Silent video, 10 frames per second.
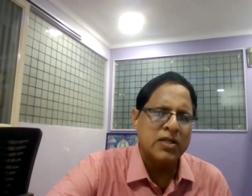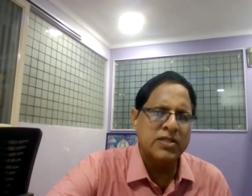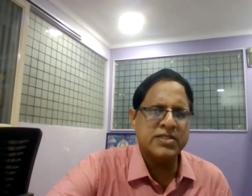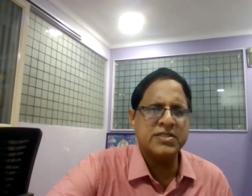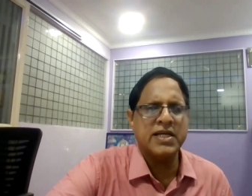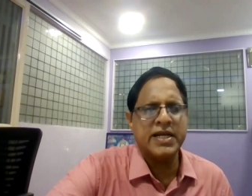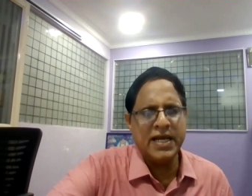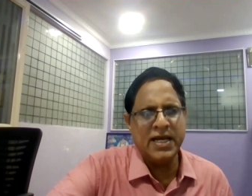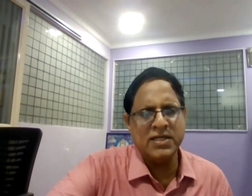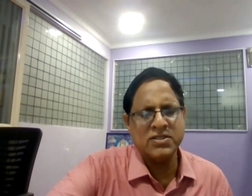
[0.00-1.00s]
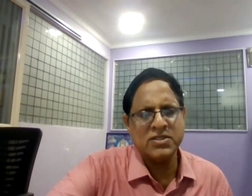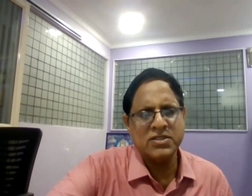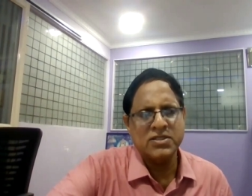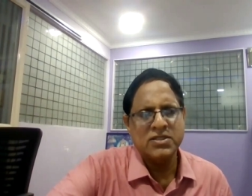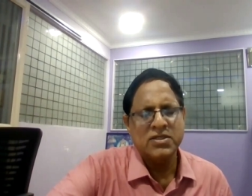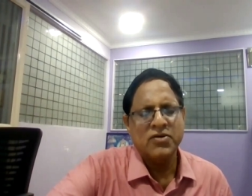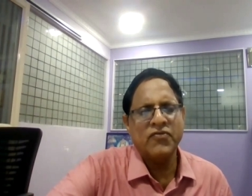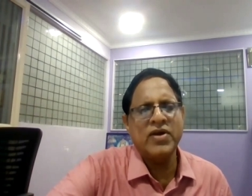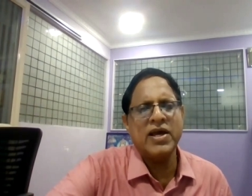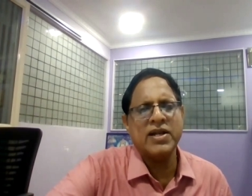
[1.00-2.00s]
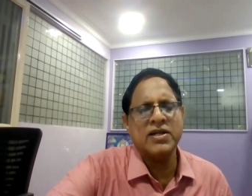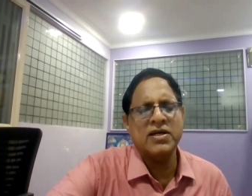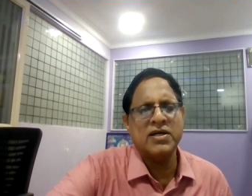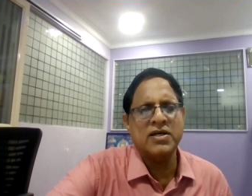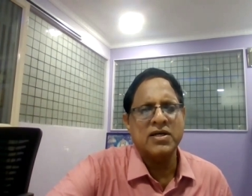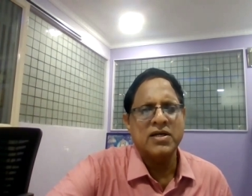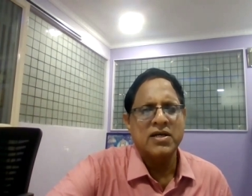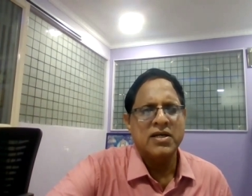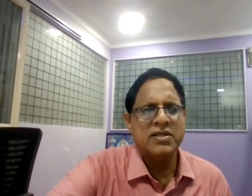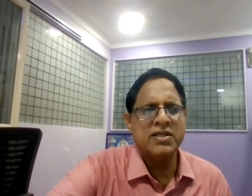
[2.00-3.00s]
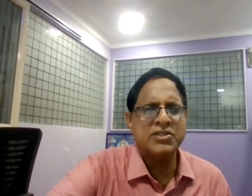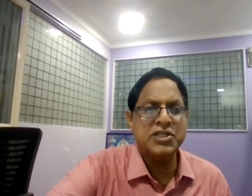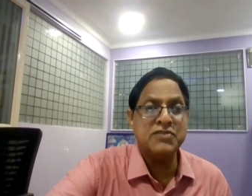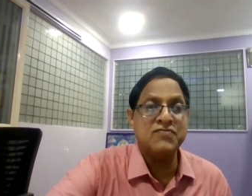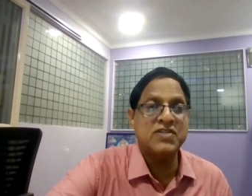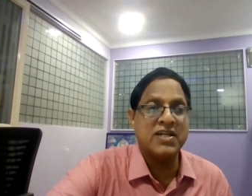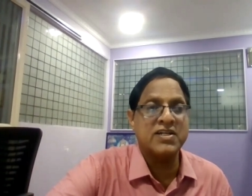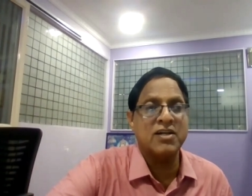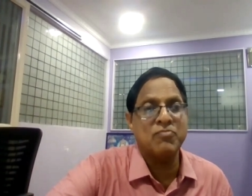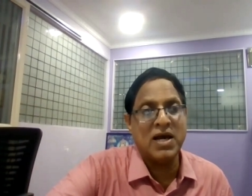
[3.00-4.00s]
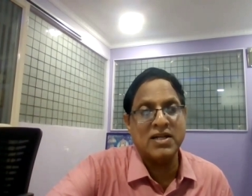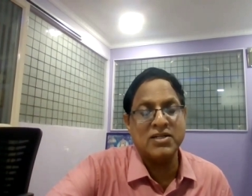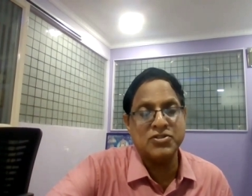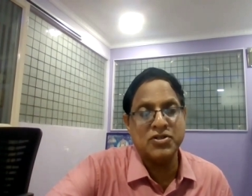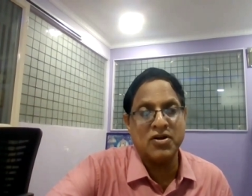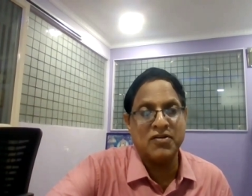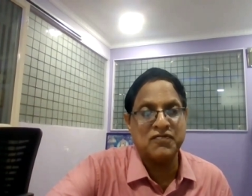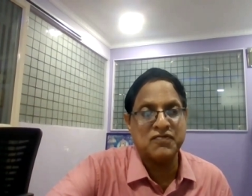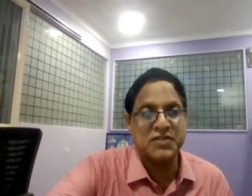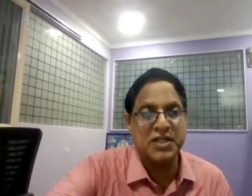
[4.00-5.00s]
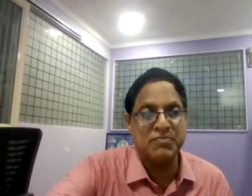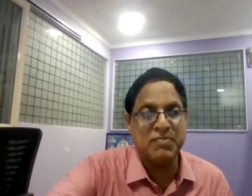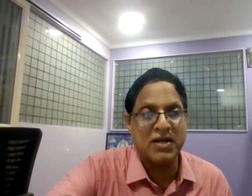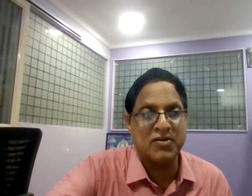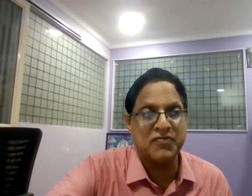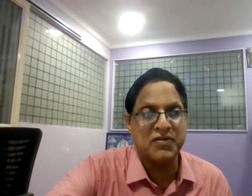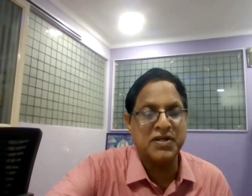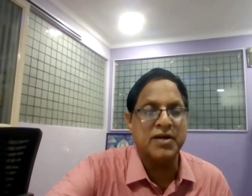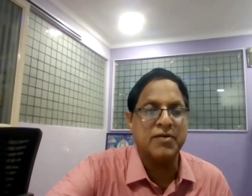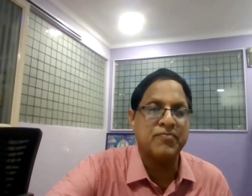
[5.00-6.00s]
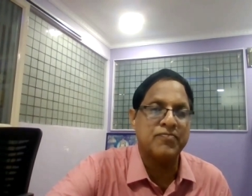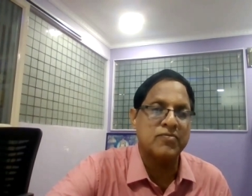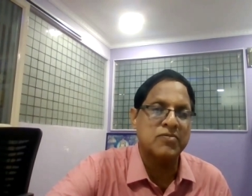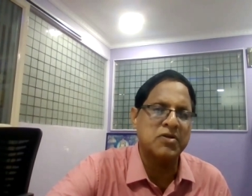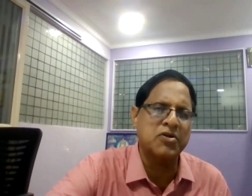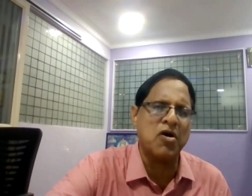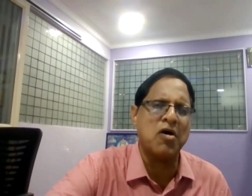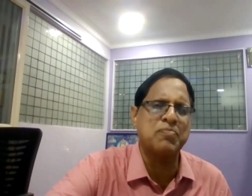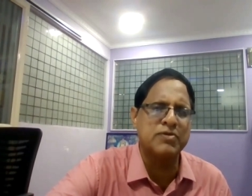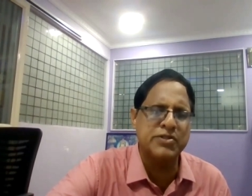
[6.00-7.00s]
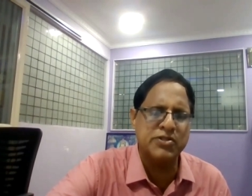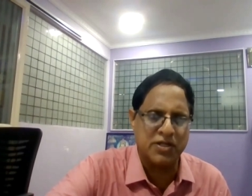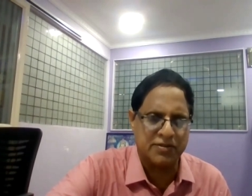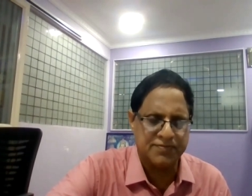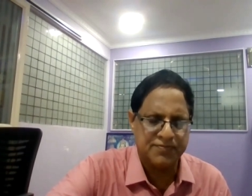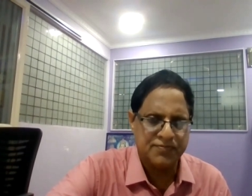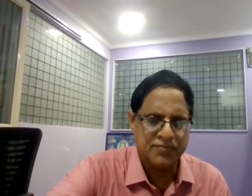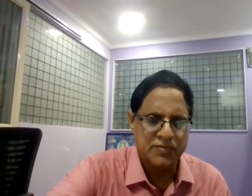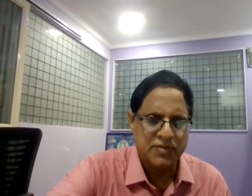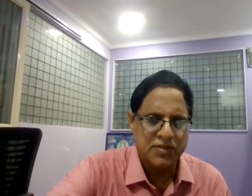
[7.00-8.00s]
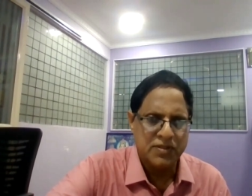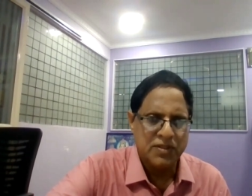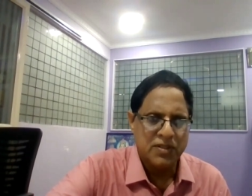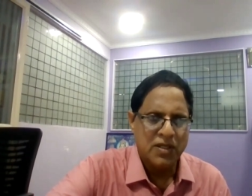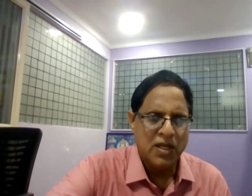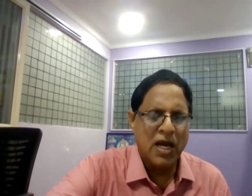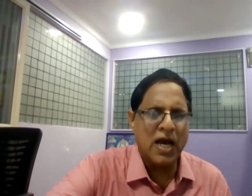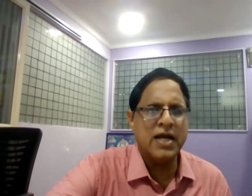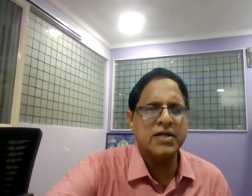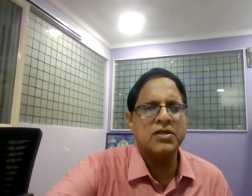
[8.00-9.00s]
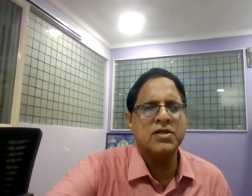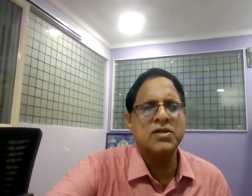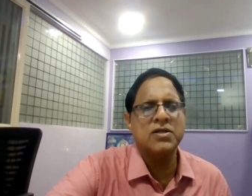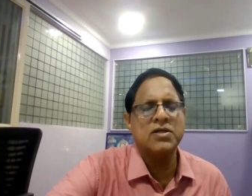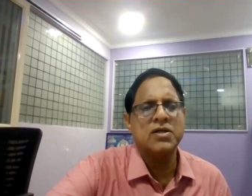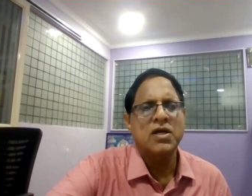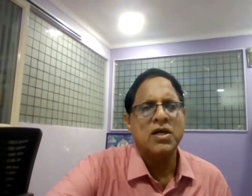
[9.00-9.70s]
This is a case where uh, the chief general manager of State Bank of India, top position, and uh,